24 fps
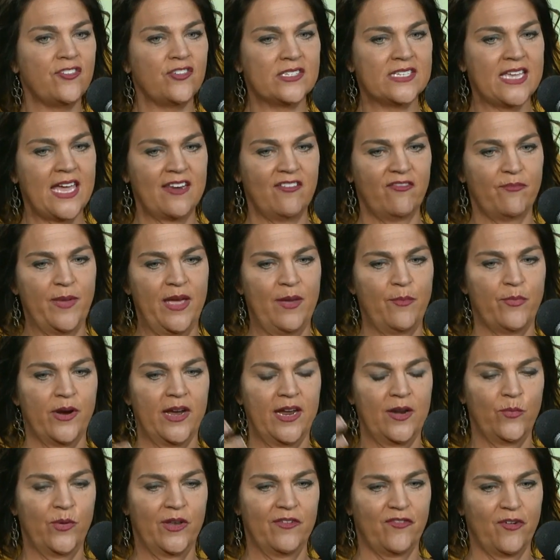just kind of, my
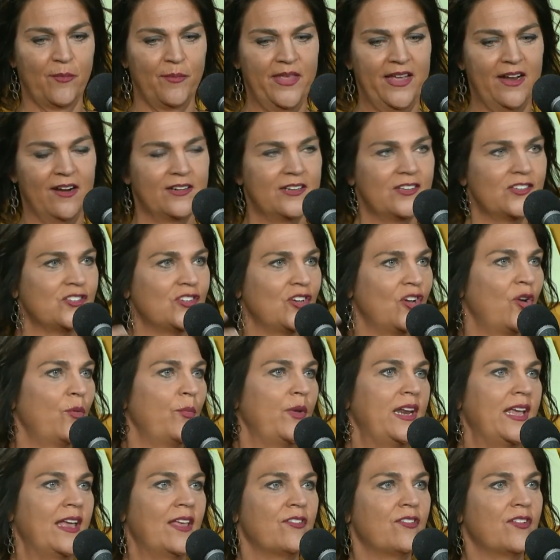brain went from there to so
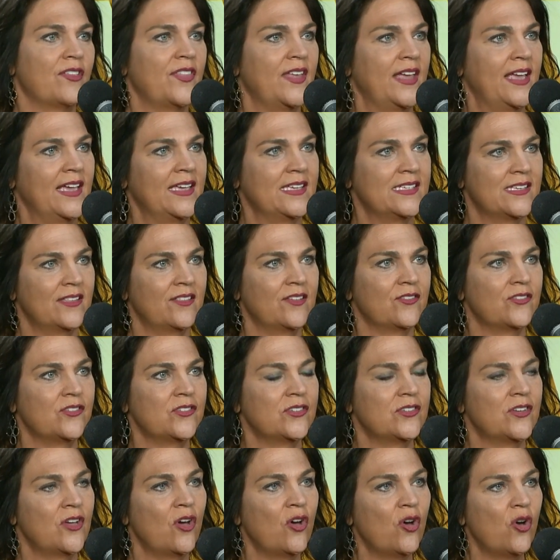many other things. And there's
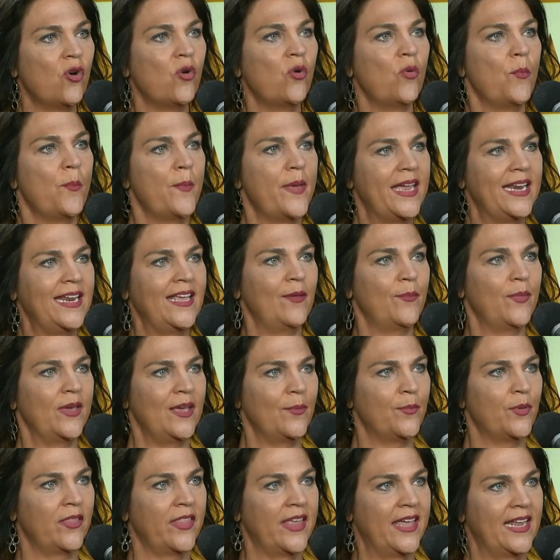so many
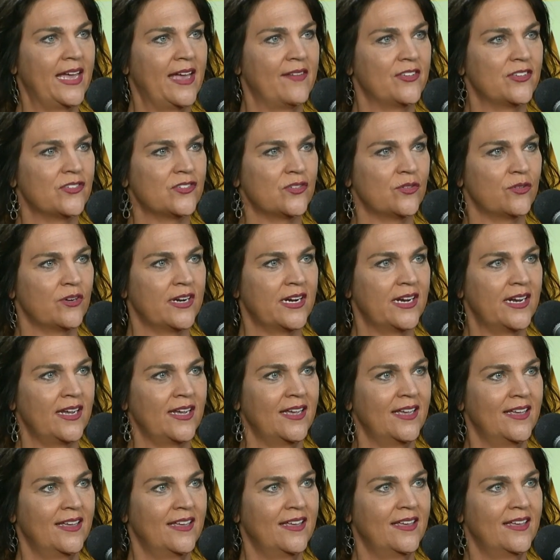people that have a
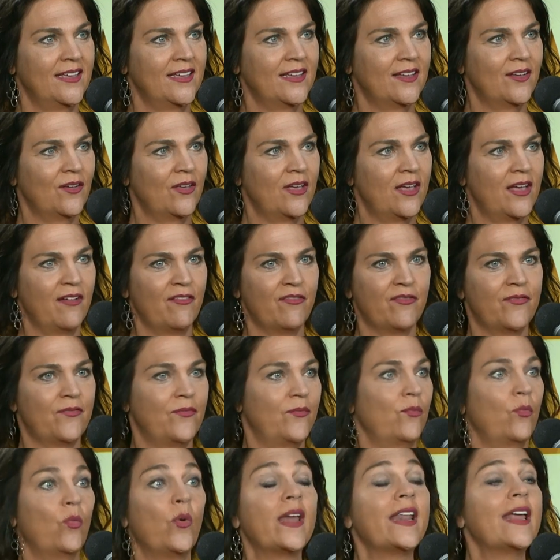story of
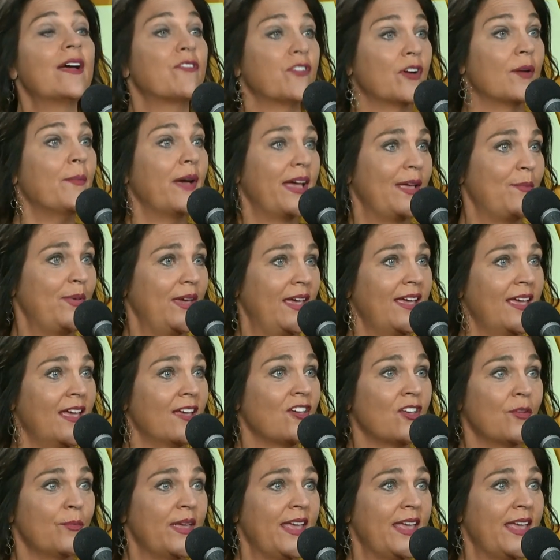whatever it might be. It could mm-hmm.